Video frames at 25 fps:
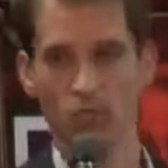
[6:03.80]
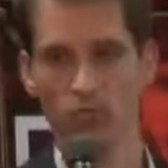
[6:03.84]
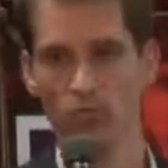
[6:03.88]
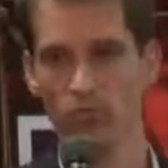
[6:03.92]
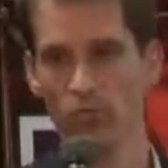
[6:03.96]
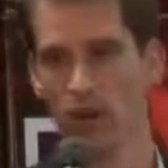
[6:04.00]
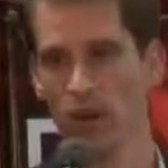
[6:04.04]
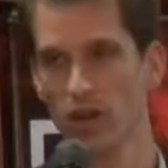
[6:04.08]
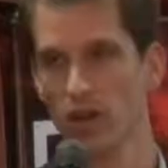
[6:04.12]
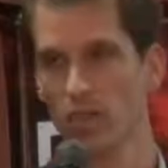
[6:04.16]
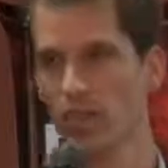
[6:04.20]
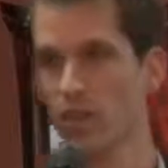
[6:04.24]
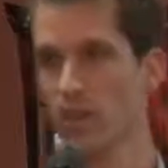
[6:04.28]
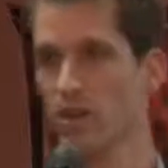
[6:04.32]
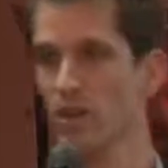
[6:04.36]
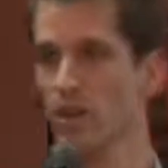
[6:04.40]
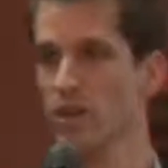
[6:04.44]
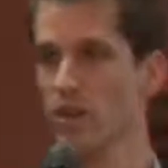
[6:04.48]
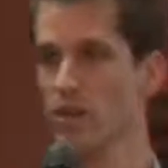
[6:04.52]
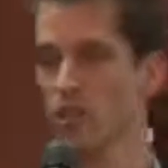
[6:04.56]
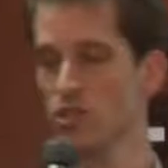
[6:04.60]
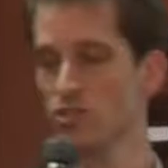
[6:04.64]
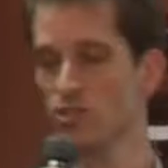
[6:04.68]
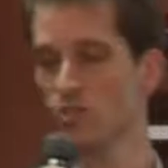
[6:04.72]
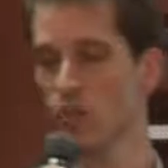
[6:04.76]

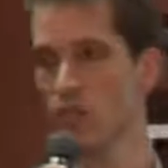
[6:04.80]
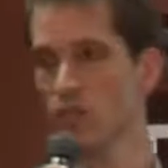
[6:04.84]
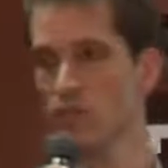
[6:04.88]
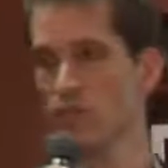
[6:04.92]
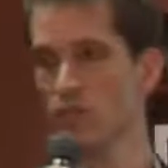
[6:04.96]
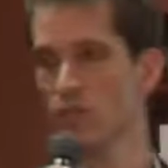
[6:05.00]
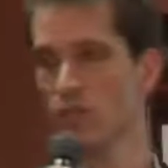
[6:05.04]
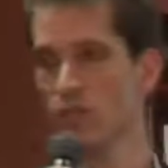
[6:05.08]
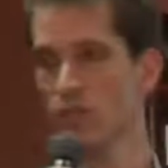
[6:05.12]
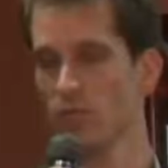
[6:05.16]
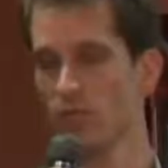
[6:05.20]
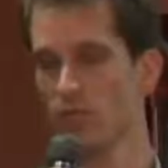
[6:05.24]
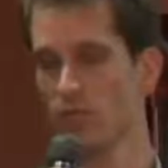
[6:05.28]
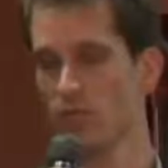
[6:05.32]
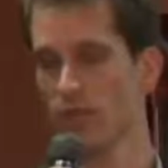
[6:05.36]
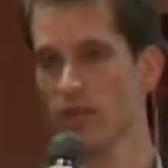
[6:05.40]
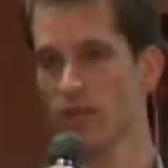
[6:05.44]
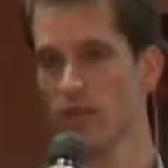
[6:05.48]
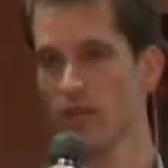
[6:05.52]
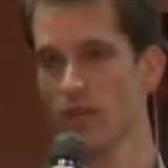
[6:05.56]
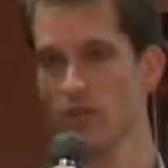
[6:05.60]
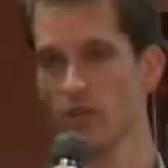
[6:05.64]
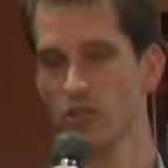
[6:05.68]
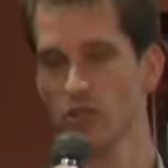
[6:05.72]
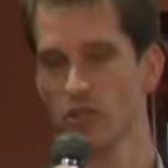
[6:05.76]
recommendations made for
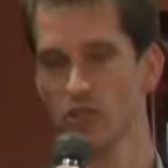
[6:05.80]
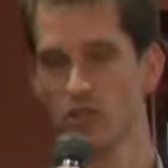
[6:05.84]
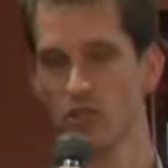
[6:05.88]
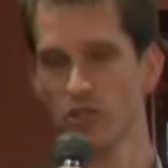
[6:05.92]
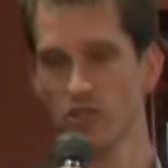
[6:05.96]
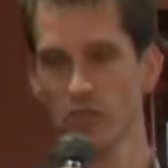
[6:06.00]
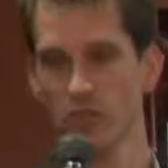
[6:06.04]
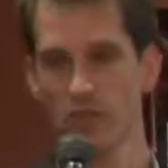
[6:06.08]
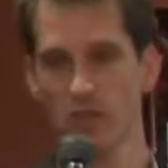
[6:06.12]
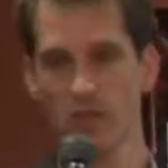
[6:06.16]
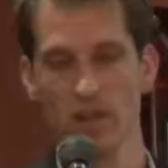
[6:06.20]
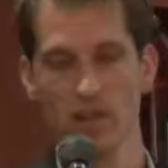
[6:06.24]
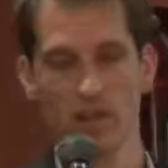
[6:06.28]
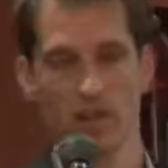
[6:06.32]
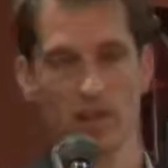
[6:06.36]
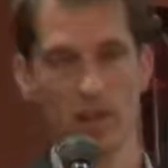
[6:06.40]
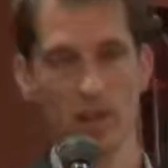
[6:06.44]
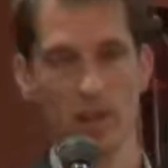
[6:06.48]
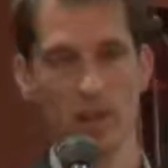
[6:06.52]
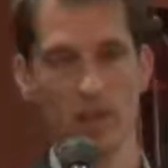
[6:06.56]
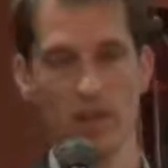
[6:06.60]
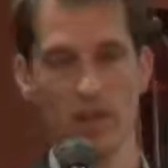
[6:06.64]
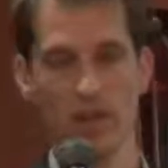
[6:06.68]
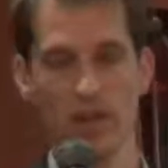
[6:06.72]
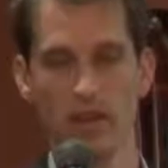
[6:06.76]
implementation,
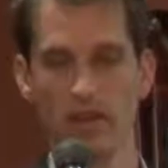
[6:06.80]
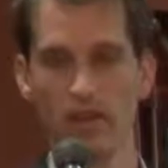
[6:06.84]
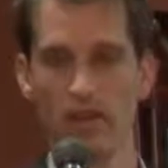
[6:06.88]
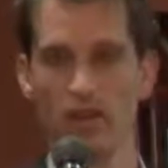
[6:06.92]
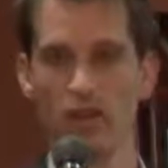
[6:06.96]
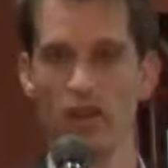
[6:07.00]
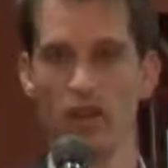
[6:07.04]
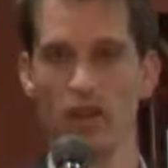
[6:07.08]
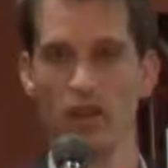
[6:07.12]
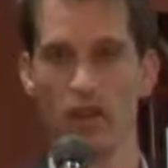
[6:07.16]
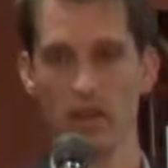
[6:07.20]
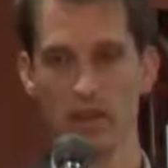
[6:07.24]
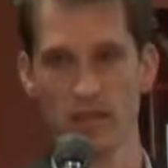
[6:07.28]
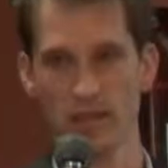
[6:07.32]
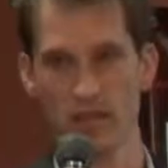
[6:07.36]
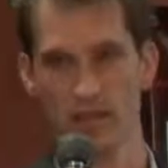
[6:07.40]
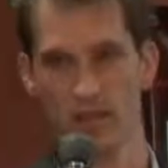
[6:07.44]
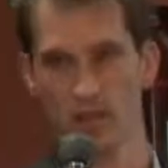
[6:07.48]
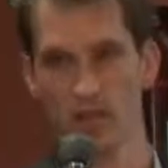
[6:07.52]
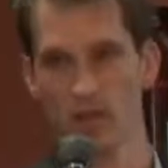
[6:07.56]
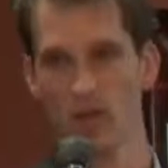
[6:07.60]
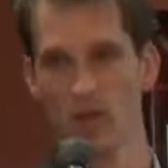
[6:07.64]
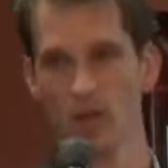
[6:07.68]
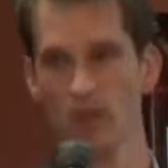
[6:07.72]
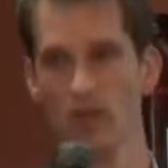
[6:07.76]
and then a
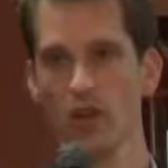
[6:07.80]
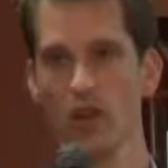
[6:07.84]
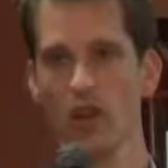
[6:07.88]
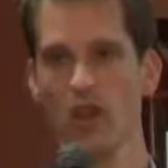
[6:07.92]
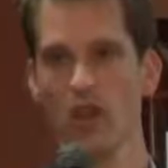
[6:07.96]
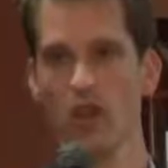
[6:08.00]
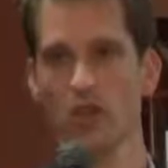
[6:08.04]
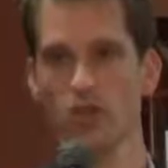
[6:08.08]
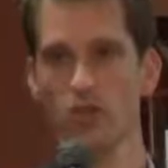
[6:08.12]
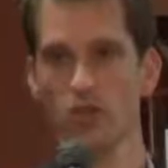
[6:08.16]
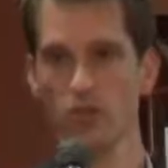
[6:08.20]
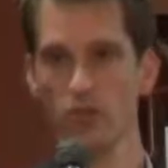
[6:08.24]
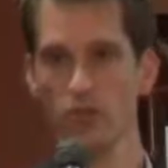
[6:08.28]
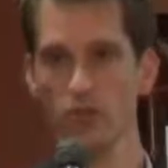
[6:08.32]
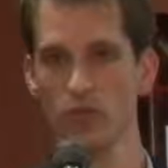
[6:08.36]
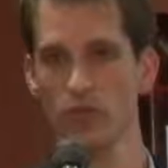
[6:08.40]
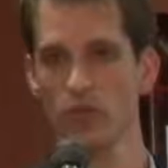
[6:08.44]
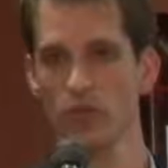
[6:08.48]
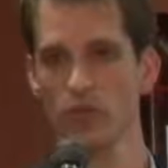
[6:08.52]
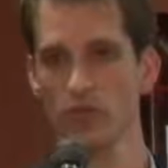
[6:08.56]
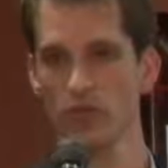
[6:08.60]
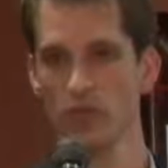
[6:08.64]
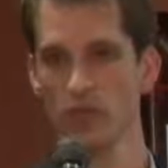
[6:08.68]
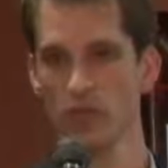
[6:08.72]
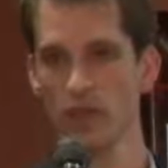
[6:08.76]
year and 2
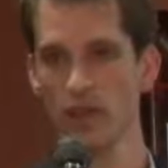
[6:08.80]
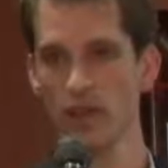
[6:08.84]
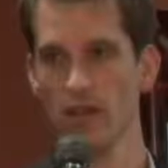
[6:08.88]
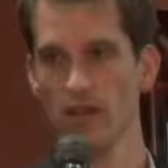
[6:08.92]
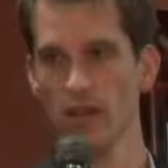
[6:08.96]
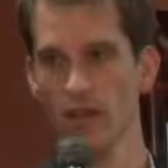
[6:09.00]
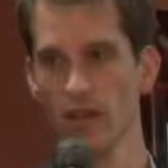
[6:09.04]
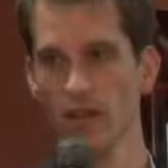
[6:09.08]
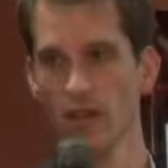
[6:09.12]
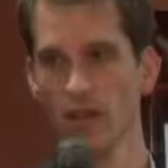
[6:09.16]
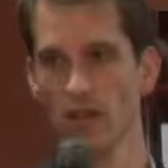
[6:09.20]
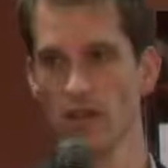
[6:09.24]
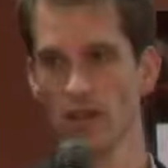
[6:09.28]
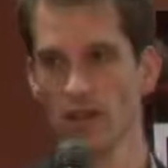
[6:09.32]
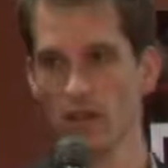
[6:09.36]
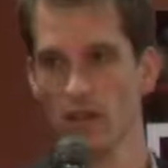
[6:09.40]
years later,